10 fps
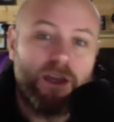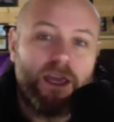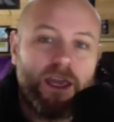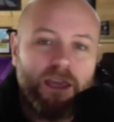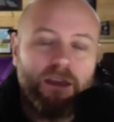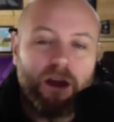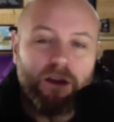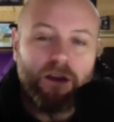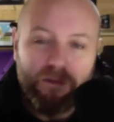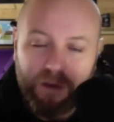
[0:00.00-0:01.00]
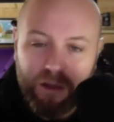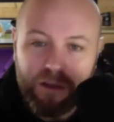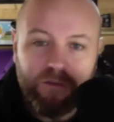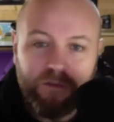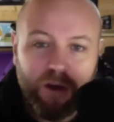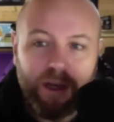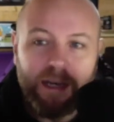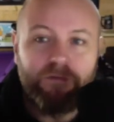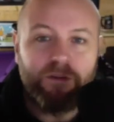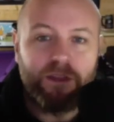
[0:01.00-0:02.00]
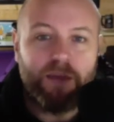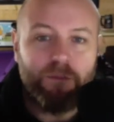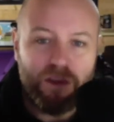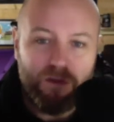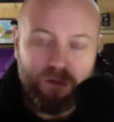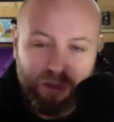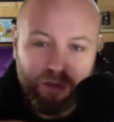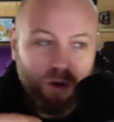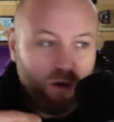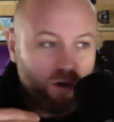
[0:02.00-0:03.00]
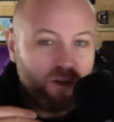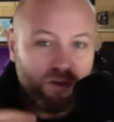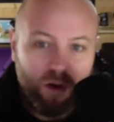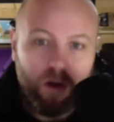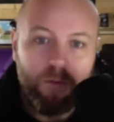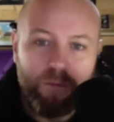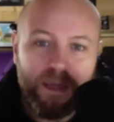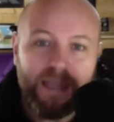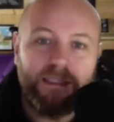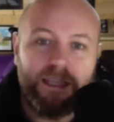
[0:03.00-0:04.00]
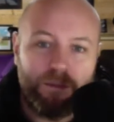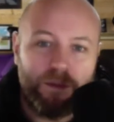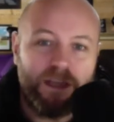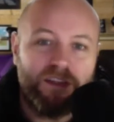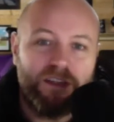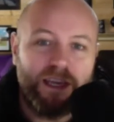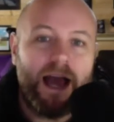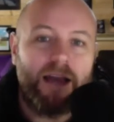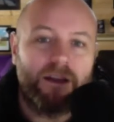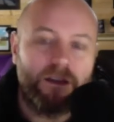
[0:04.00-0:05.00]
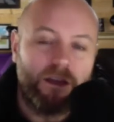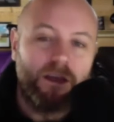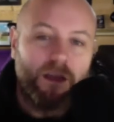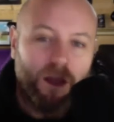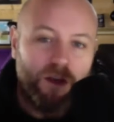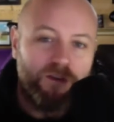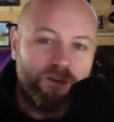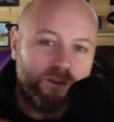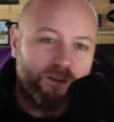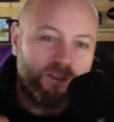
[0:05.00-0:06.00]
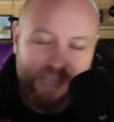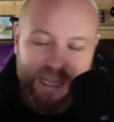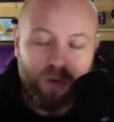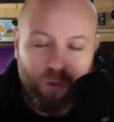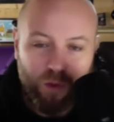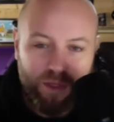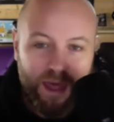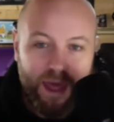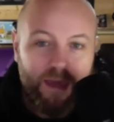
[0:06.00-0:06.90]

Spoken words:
you've learned you've got to live with it, but you are going to try and beat it the best you can and deal with it,